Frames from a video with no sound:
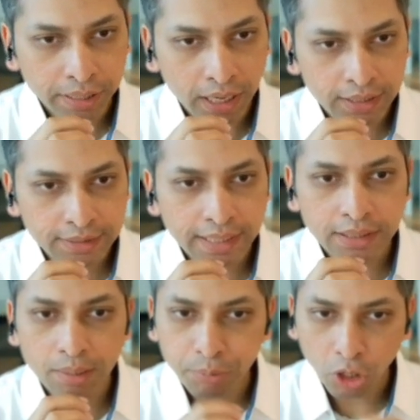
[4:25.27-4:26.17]
by
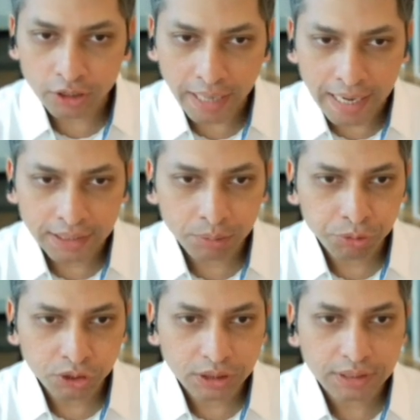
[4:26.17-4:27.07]
understanding the product
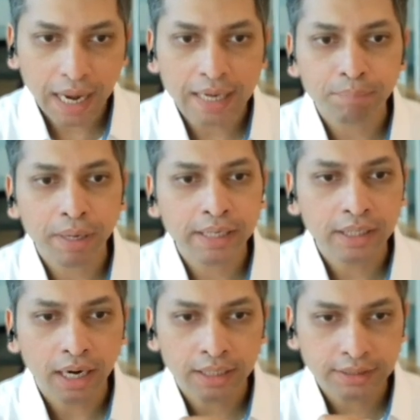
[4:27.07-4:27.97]
attributes and
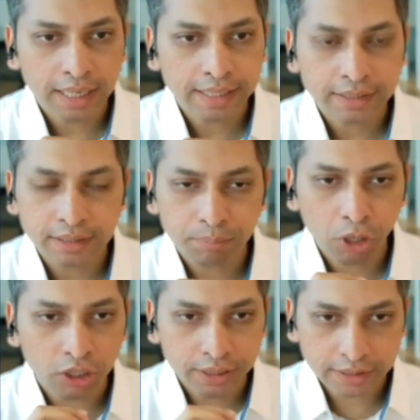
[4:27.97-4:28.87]
by understanding the
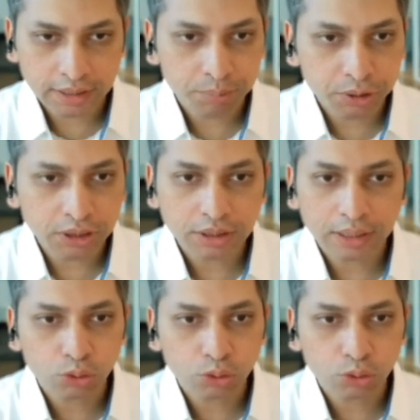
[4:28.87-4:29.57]
product descriptions.